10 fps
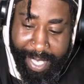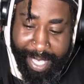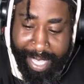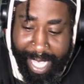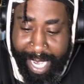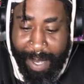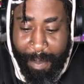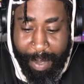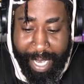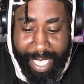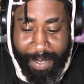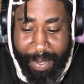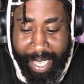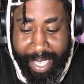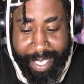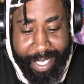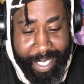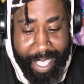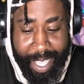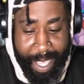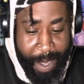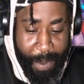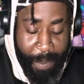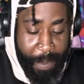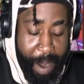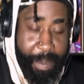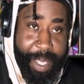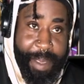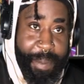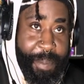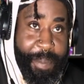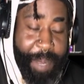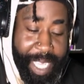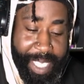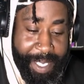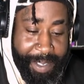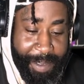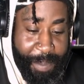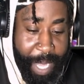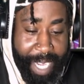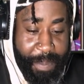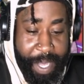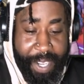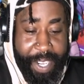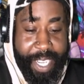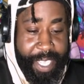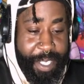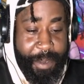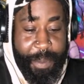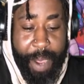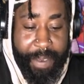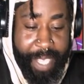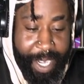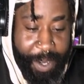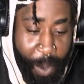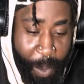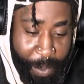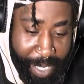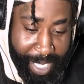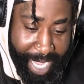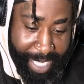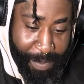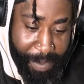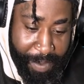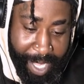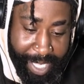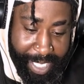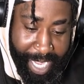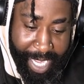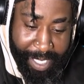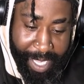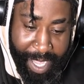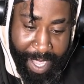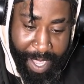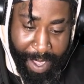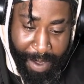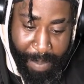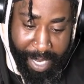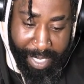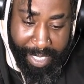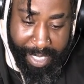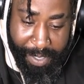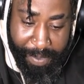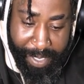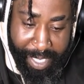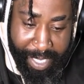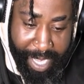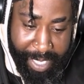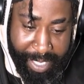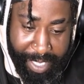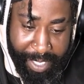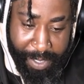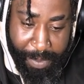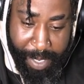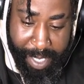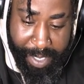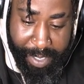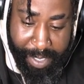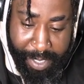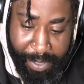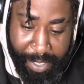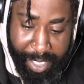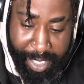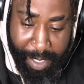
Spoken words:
Then Blazewing, probably the best pet period. She should probably get her own class above all these guys, but she's going in the S tier as well. So she